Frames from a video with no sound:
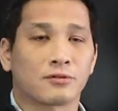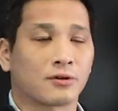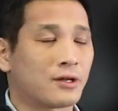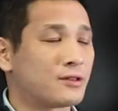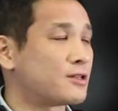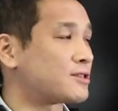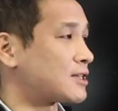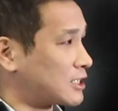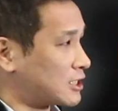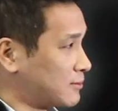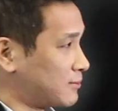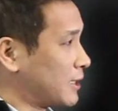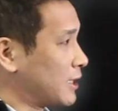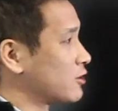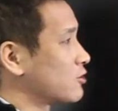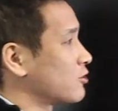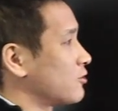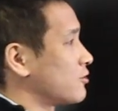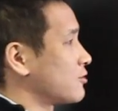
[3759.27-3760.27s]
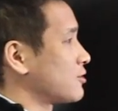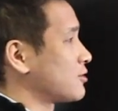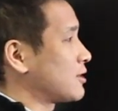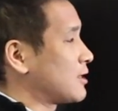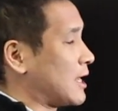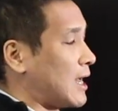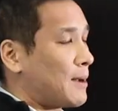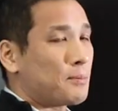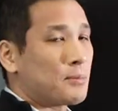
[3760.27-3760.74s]
And this exponential is
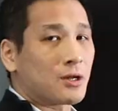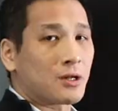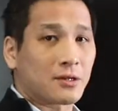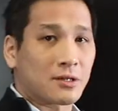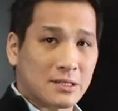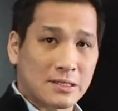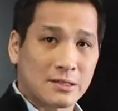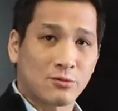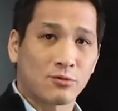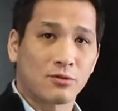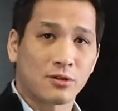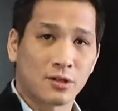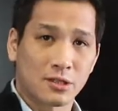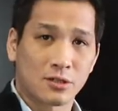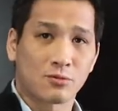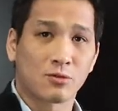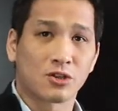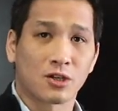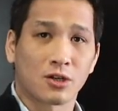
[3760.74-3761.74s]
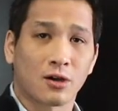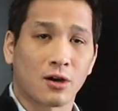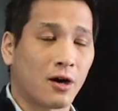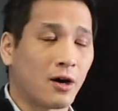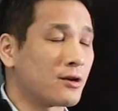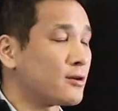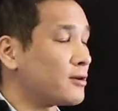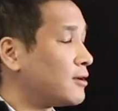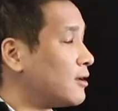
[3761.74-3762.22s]
happening, this switching
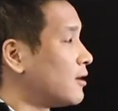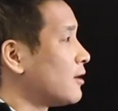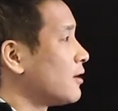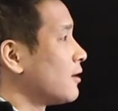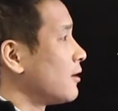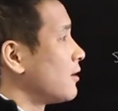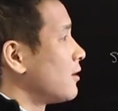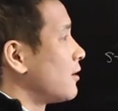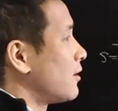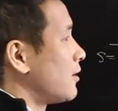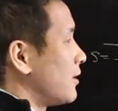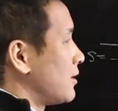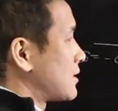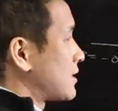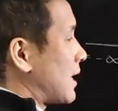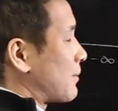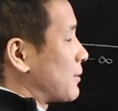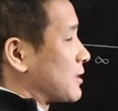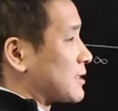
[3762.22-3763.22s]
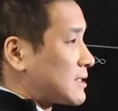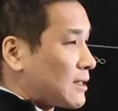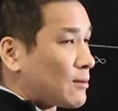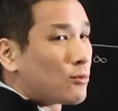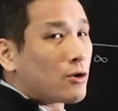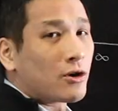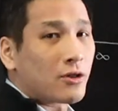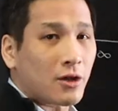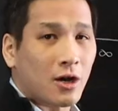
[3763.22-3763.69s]
on is happening
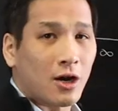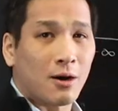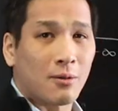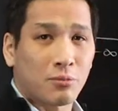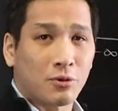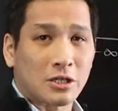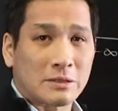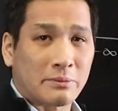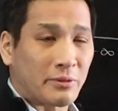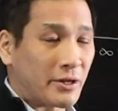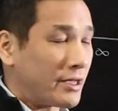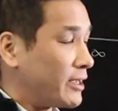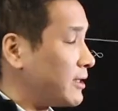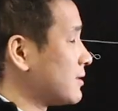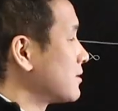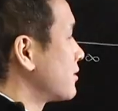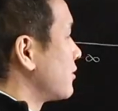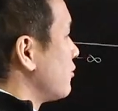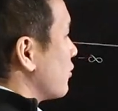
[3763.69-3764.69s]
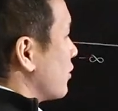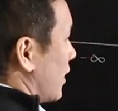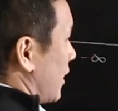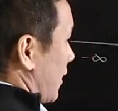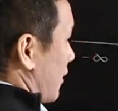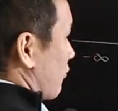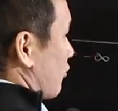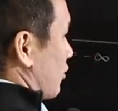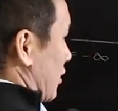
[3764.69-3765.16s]
somewhere in the complex plane, so you
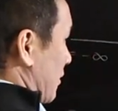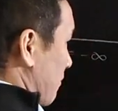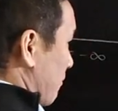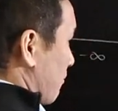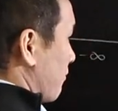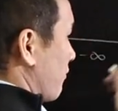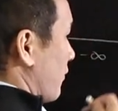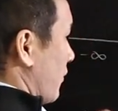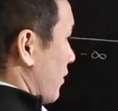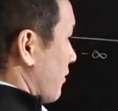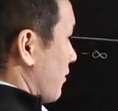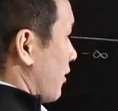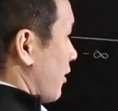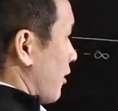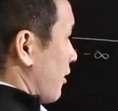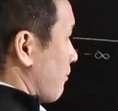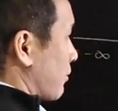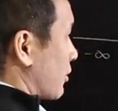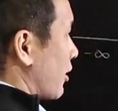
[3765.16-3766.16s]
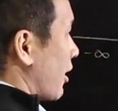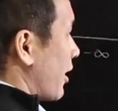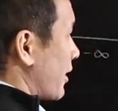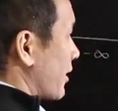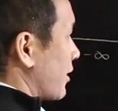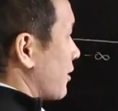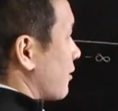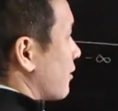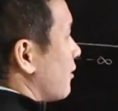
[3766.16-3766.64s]
can't really plot
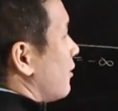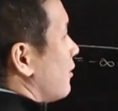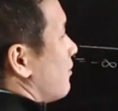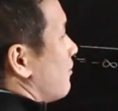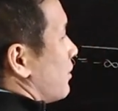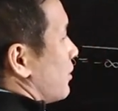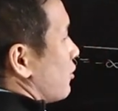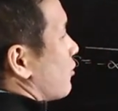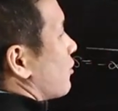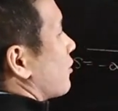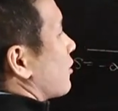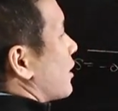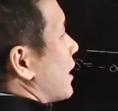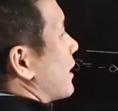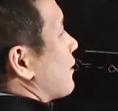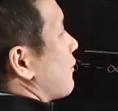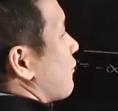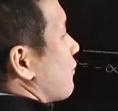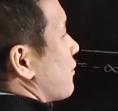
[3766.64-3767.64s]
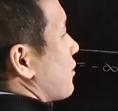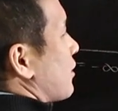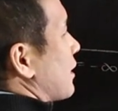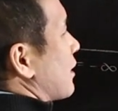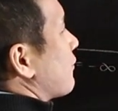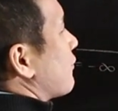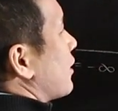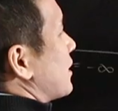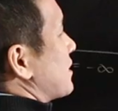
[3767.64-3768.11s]
it, but you can kind of think
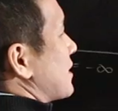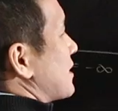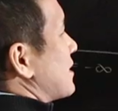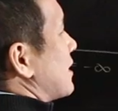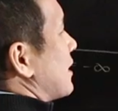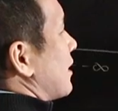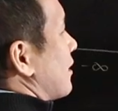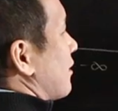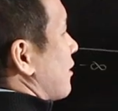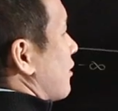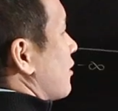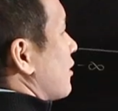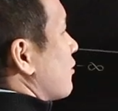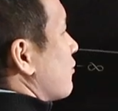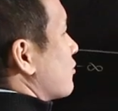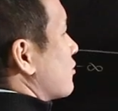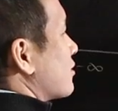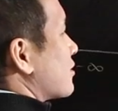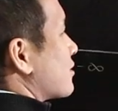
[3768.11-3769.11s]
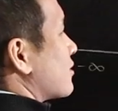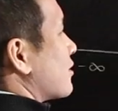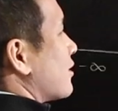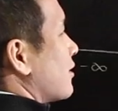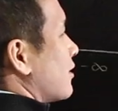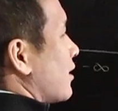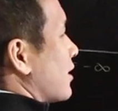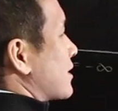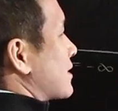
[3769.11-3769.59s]
of it as a singularity which is
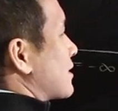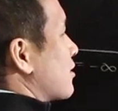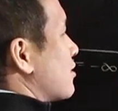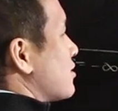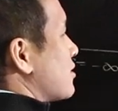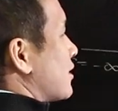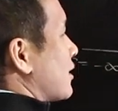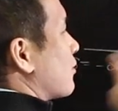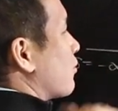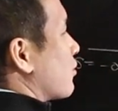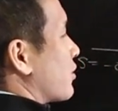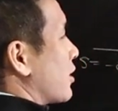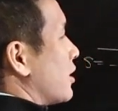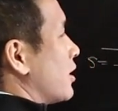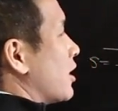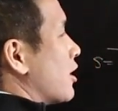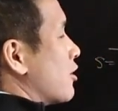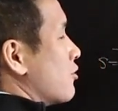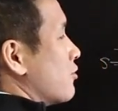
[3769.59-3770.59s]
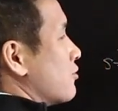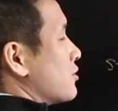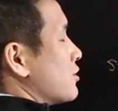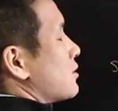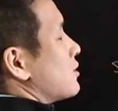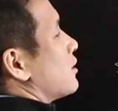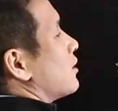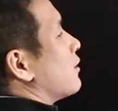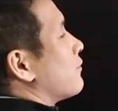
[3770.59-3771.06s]
associated with the
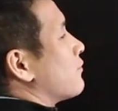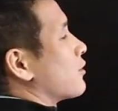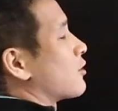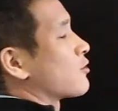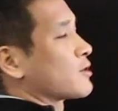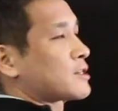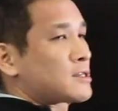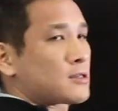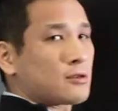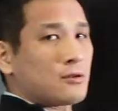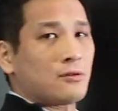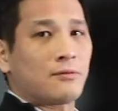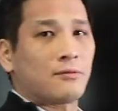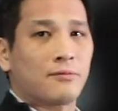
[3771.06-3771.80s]
nose of the crystal,